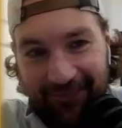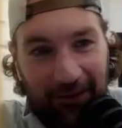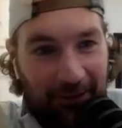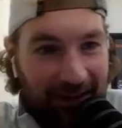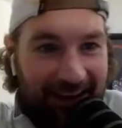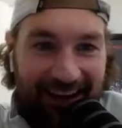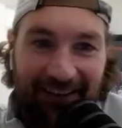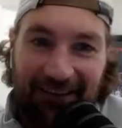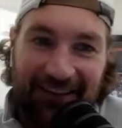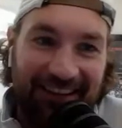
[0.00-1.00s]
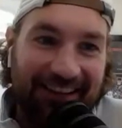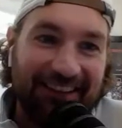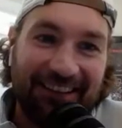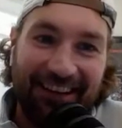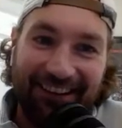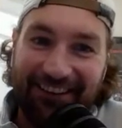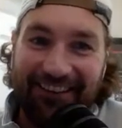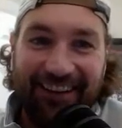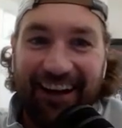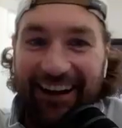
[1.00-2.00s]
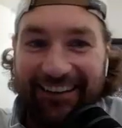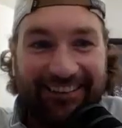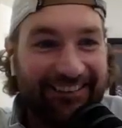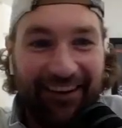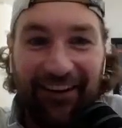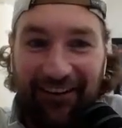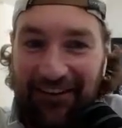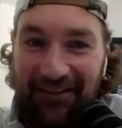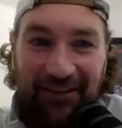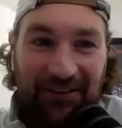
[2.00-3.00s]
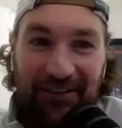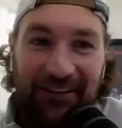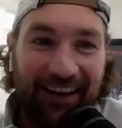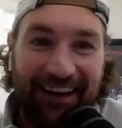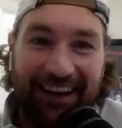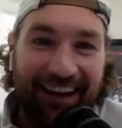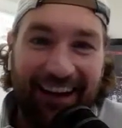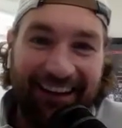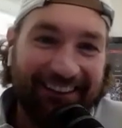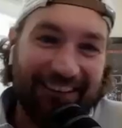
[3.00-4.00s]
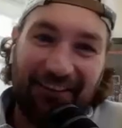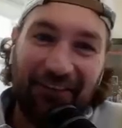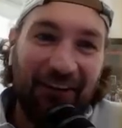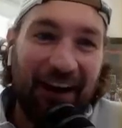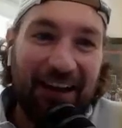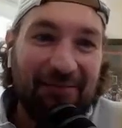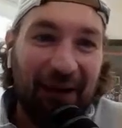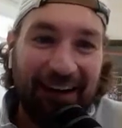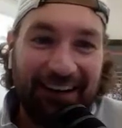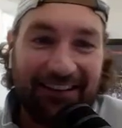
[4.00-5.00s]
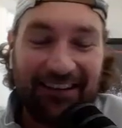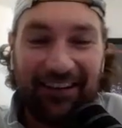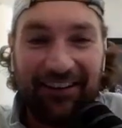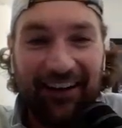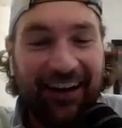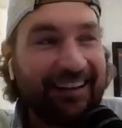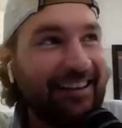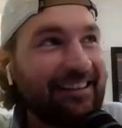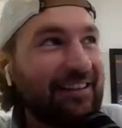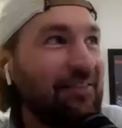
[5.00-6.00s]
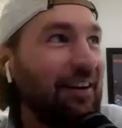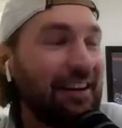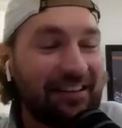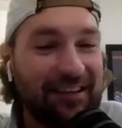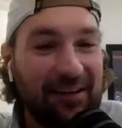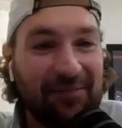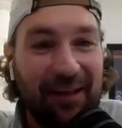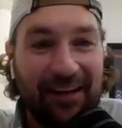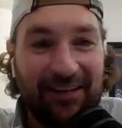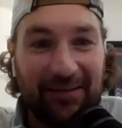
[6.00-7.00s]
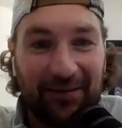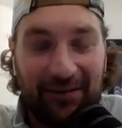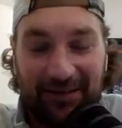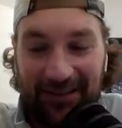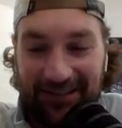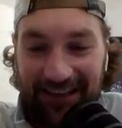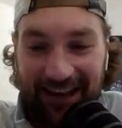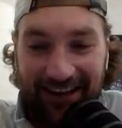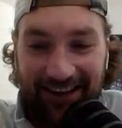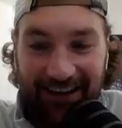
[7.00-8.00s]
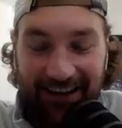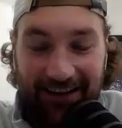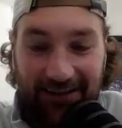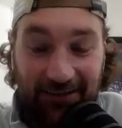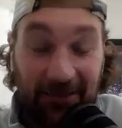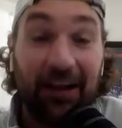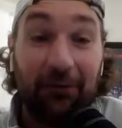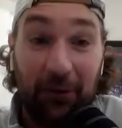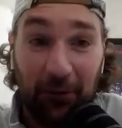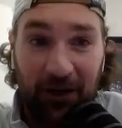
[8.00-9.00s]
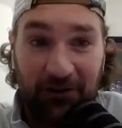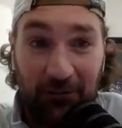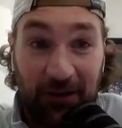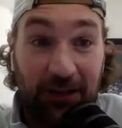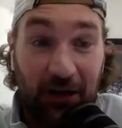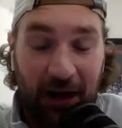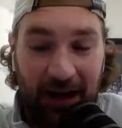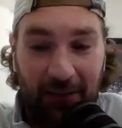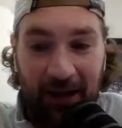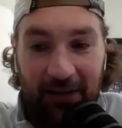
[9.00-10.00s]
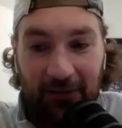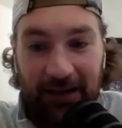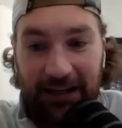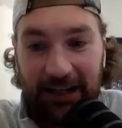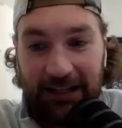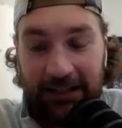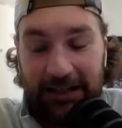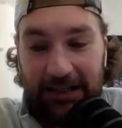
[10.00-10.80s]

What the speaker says: Oh, yeah, and I was the instigator at that. You know it, too. Like, it was for anybody. So this is funny. I was telling BX about this on Saturday, because we were watching Rico, Adam Henrique, and